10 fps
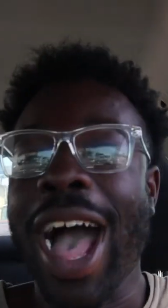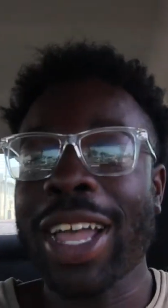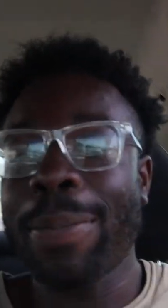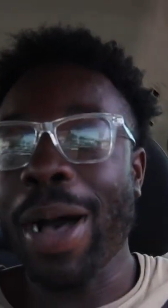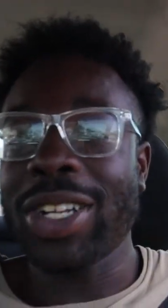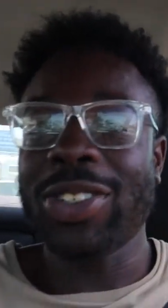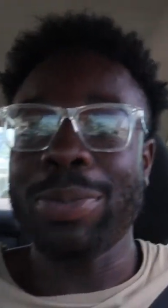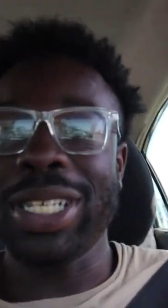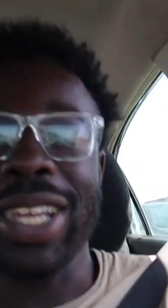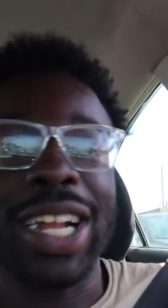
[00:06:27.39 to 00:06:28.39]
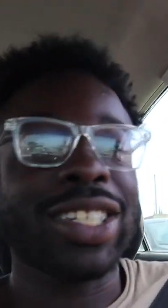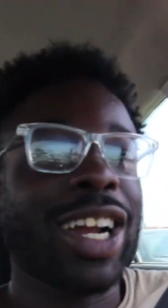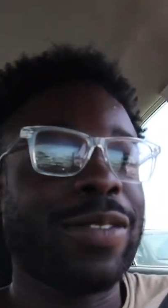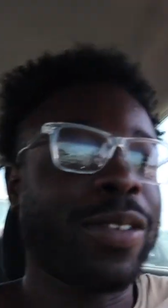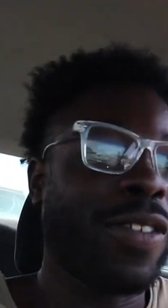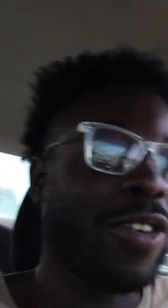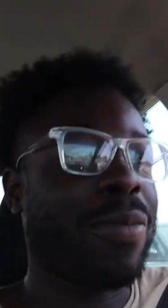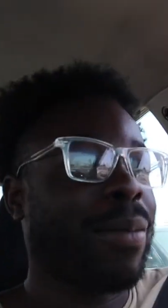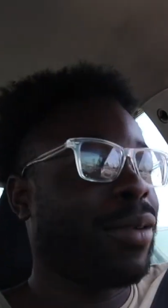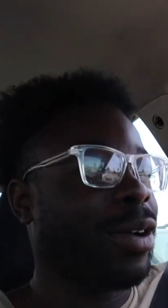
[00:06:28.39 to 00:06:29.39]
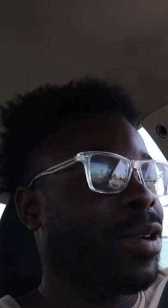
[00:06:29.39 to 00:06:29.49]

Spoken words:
I could possibly, I just got off the phone with my boy